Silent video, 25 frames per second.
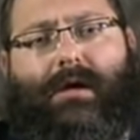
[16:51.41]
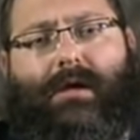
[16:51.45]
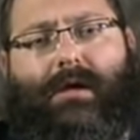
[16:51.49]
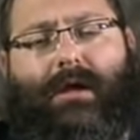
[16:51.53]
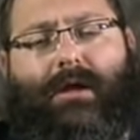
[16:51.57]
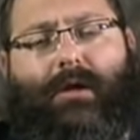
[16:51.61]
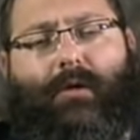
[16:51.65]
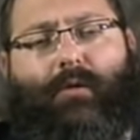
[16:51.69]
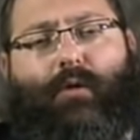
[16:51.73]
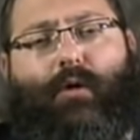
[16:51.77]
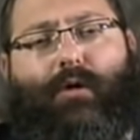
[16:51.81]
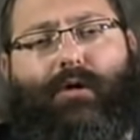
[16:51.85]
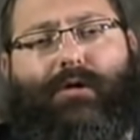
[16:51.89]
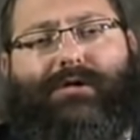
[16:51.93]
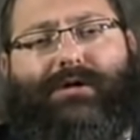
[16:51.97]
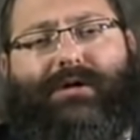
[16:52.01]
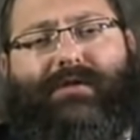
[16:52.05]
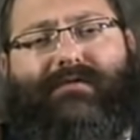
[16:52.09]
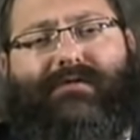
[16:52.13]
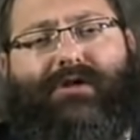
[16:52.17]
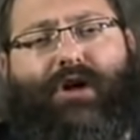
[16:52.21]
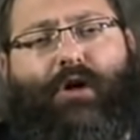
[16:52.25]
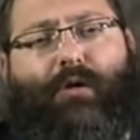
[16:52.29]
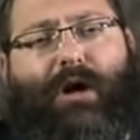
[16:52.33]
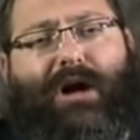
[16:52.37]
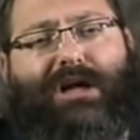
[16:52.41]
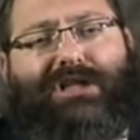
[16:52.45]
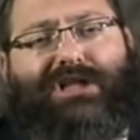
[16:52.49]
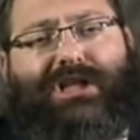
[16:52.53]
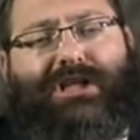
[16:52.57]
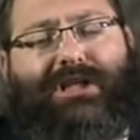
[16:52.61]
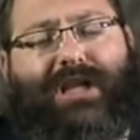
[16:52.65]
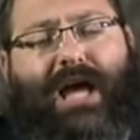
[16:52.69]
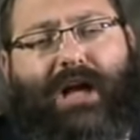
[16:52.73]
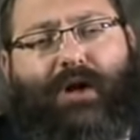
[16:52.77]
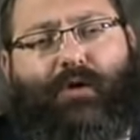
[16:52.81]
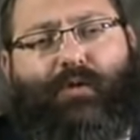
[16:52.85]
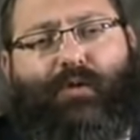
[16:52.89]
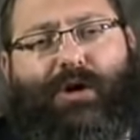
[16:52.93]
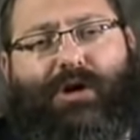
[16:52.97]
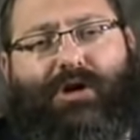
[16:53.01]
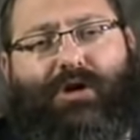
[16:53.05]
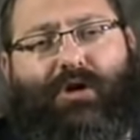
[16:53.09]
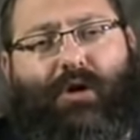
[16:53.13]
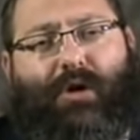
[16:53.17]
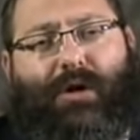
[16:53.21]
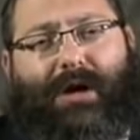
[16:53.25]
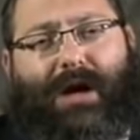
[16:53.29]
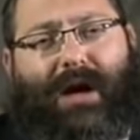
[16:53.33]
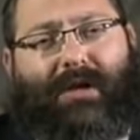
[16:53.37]
that the waters of Noach shall not
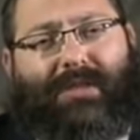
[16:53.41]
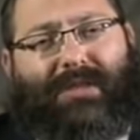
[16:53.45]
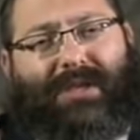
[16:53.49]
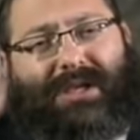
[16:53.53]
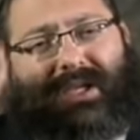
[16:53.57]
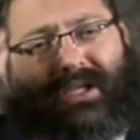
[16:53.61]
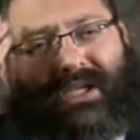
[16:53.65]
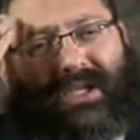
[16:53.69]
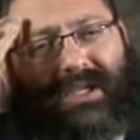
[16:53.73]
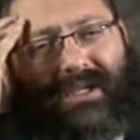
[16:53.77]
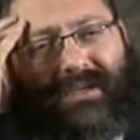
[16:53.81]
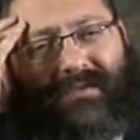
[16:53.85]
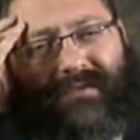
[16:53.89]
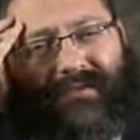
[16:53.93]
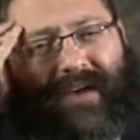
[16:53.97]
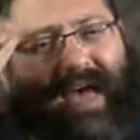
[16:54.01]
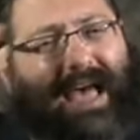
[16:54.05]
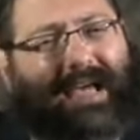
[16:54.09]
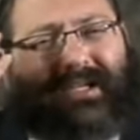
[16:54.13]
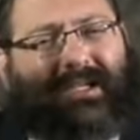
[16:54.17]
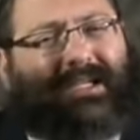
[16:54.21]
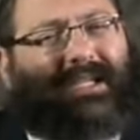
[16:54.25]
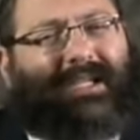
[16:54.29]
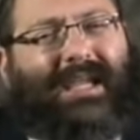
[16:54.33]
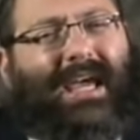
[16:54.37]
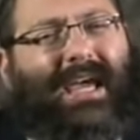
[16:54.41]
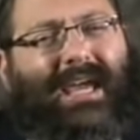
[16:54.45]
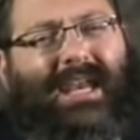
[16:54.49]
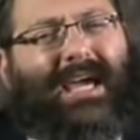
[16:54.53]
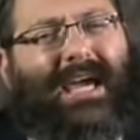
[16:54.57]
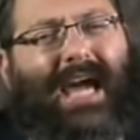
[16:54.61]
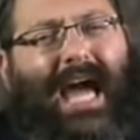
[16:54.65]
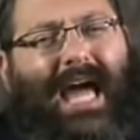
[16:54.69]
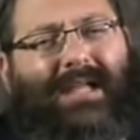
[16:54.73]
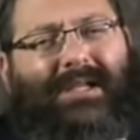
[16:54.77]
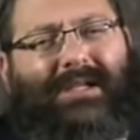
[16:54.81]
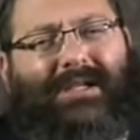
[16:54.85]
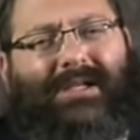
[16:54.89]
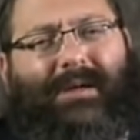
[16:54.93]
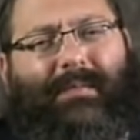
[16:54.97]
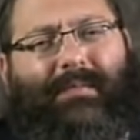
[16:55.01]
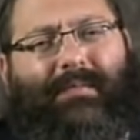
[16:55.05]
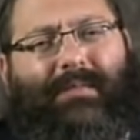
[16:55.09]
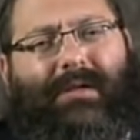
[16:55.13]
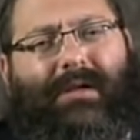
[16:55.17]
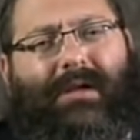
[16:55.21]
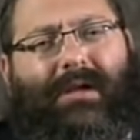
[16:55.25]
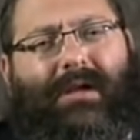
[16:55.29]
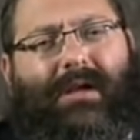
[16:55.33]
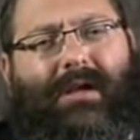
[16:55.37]
return. Now this is a fascinating concept.
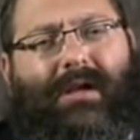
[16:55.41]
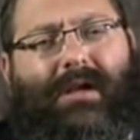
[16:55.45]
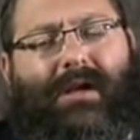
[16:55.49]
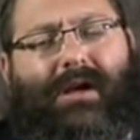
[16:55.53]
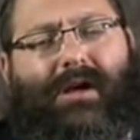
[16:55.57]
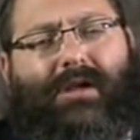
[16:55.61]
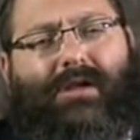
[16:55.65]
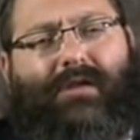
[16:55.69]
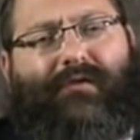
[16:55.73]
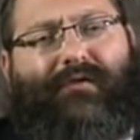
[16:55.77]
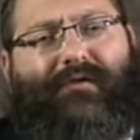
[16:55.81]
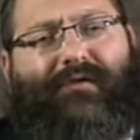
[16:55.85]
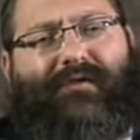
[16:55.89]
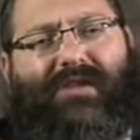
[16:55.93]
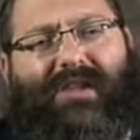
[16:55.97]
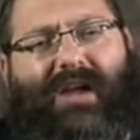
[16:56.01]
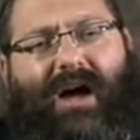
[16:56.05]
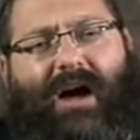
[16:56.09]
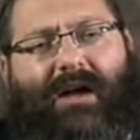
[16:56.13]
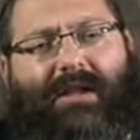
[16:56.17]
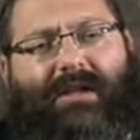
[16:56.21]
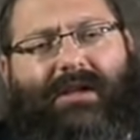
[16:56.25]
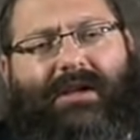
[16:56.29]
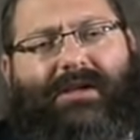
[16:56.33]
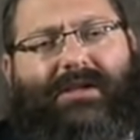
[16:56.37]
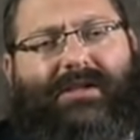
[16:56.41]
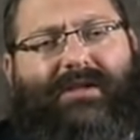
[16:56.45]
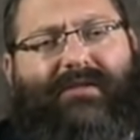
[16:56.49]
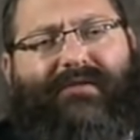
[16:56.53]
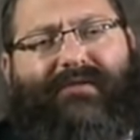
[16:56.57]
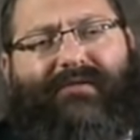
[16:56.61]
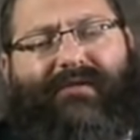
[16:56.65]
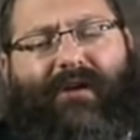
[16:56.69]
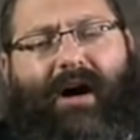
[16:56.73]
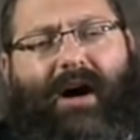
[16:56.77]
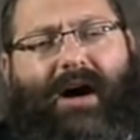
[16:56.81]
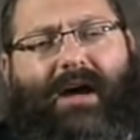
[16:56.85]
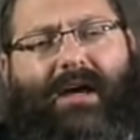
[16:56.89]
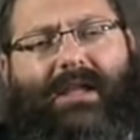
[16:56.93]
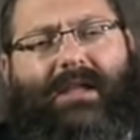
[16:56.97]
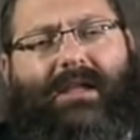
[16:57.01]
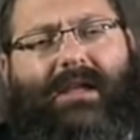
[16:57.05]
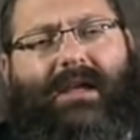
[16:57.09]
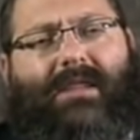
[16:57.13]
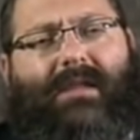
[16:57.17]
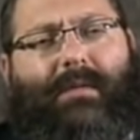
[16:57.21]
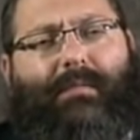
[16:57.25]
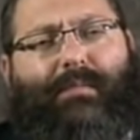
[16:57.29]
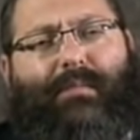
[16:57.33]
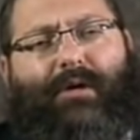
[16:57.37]
The flood is defined
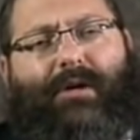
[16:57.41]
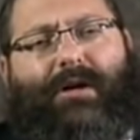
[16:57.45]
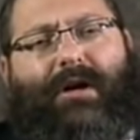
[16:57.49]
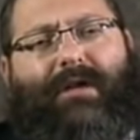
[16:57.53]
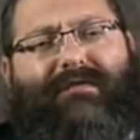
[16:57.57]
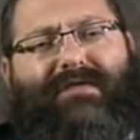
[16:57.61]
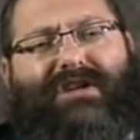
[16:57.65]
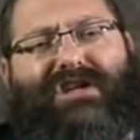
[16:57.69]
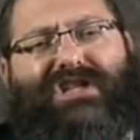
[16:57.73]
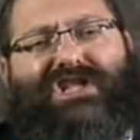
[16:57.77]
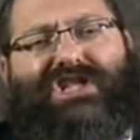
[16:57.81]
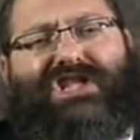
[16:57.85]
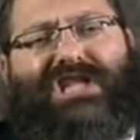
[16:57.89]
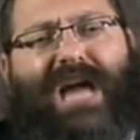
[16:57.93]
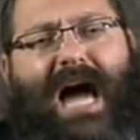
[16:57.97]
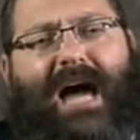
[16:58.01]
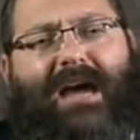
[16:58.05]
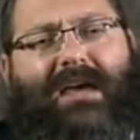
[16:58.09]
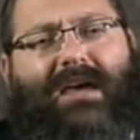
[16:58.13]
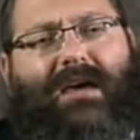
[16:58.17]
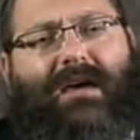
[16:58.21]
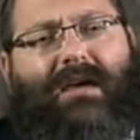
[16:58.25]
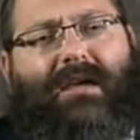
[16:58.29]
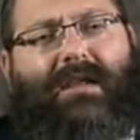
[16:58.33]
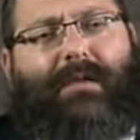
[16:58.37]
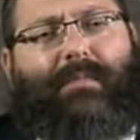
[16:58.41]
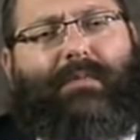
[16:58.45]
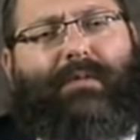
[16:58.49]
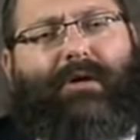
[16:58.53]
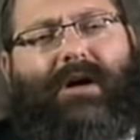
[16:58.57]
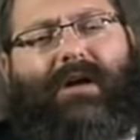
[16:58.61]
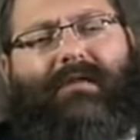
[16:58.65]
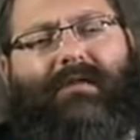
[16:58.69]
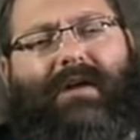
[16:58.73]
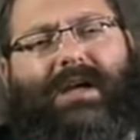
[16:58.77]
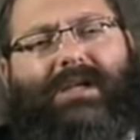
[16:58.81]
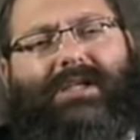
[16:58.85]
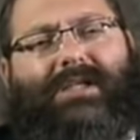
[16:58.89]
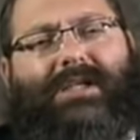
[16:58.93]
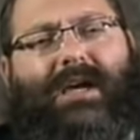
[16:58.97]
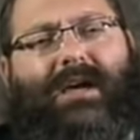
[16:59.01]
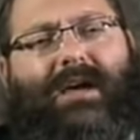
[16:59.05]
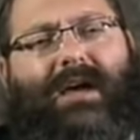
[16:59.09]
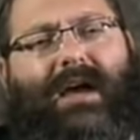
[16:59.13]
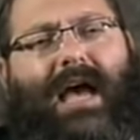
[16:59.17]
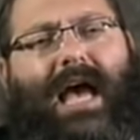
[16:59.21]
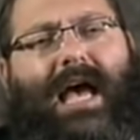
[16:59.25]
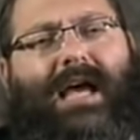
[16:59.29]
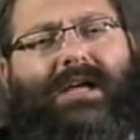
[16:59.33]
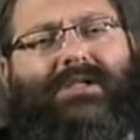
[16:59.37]
in the book of Yeshaya, in the book of
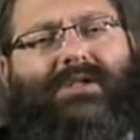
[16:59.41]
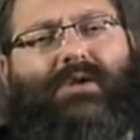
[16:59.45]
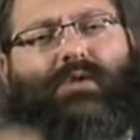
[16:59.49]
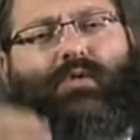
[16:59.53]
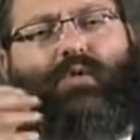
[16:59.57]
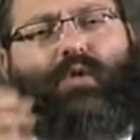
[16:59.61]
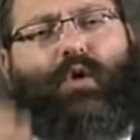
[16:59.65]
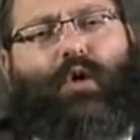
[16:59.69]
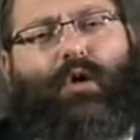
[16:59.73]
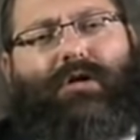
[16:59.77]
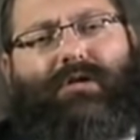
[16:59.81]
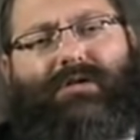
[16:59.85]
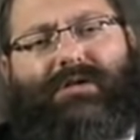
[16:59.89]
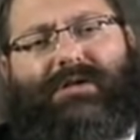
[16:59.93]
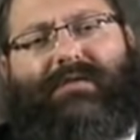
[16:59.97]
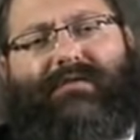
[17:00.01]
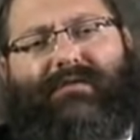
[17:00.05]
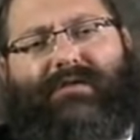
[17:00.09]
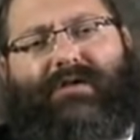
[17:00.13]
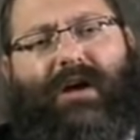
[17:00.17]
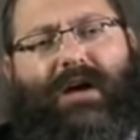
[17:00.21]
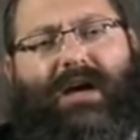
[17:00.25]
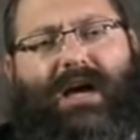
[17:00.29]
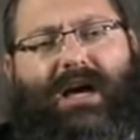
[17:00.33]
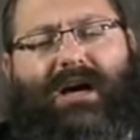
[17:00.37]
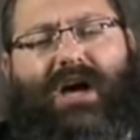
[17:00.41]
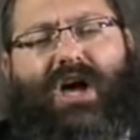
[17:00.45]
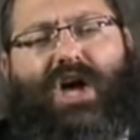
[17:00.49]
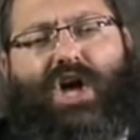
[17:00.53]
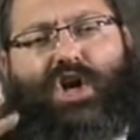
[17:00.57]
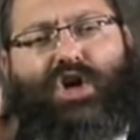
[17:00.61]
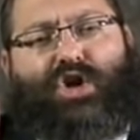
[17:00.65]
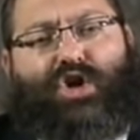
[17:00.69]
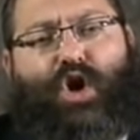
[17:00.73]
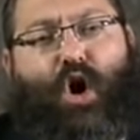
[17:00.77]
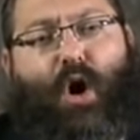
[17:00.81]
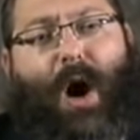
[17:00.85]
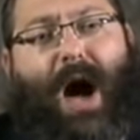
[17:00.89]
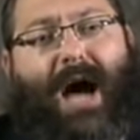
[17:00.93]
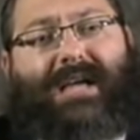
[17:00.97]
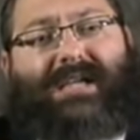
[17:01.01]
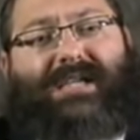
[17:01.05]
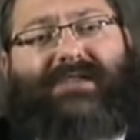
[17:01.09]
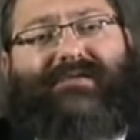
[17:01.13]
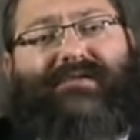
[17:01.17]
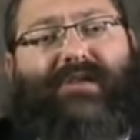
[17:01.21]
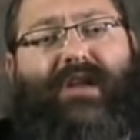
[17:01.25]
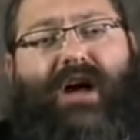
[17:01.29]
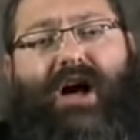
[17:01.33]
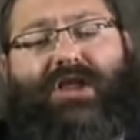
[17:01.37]
Isaiah, as the waters of Noach.
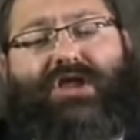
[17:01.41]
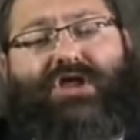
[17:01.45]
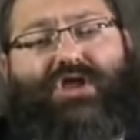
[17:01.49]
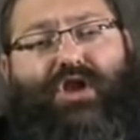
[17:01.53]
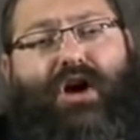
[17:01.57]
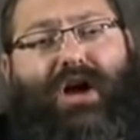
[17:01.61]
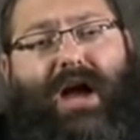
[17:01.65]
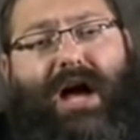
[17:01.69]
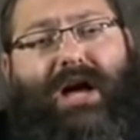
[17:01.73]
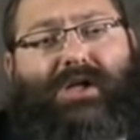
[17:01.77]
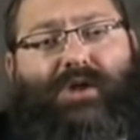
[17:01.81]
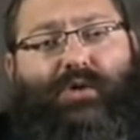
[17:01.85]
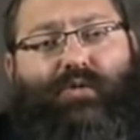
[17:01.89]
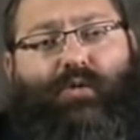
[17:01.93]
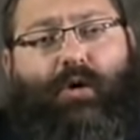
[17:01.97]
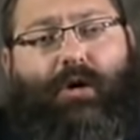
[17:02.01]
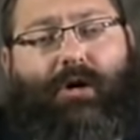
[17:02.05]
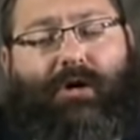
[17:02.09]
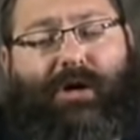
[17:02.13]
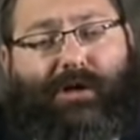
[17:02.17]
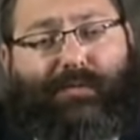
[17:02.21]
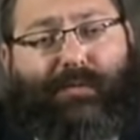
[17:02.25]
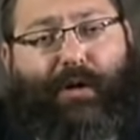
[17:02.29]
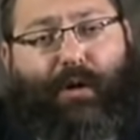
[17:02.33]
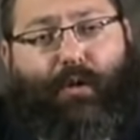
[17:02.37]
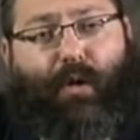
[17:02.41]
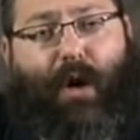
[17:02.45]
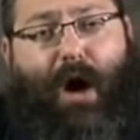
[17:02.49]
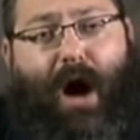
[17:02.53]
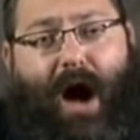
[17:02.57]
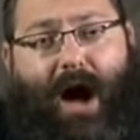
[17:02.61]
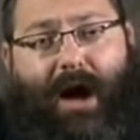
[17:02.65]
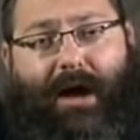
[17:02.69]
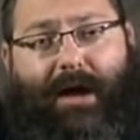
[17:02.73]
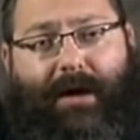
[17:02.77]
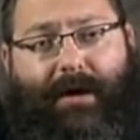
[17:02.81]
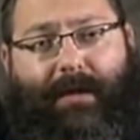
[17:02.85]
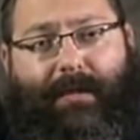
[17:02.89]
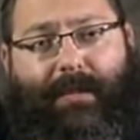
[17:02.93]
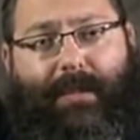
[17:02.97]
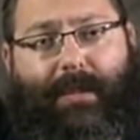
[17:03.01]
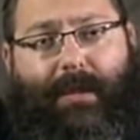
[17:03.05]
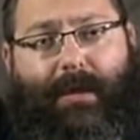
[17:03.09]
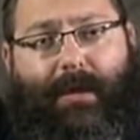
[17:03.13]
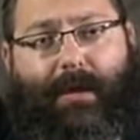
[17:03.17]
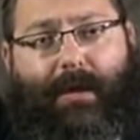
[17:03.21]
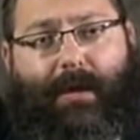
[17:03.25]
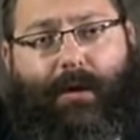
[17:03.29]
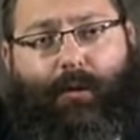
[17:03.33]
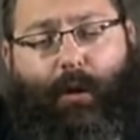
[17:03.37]
Noach's flood, Noach's waters, but why?
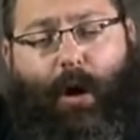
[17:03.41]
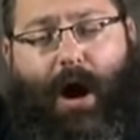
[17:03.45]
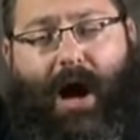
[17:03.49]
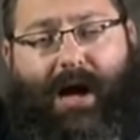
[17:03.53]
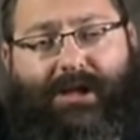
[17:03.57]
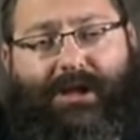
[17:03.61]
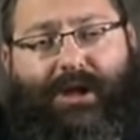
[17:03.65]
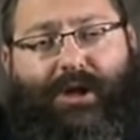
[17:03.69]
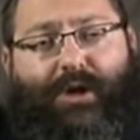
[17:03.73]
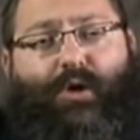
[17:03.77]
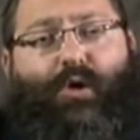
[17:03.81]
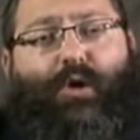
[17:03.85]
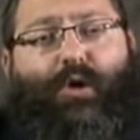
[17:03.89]
Why is it